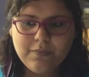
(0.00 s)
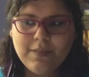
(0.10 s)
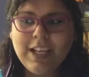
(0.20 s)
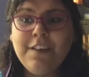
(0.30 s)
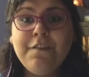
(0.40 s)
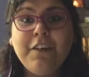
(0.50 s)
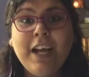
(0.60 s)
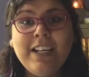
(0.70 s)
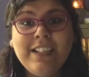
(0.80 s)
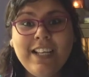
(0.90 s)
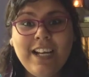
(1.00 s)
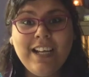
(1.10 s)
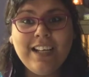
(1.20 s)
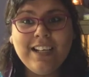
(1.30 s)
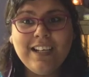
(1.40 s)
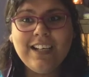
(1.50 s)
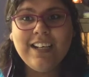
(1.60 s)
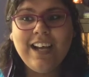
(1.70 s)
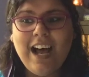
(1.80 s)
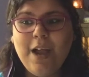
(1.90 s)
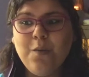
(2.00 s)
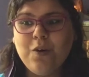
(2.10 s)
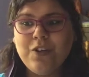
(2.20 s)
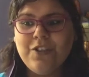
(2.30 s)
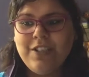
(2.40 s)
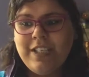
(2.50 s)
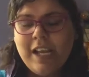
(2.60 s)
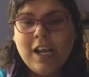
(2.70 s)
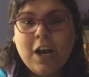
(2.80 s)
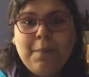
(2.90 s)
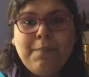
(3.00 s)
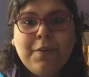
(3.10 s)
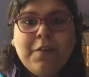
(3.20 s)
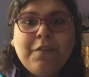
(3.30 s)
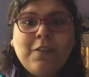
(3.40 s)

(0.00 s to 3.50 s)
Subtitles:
And finally, I want to take our beautiful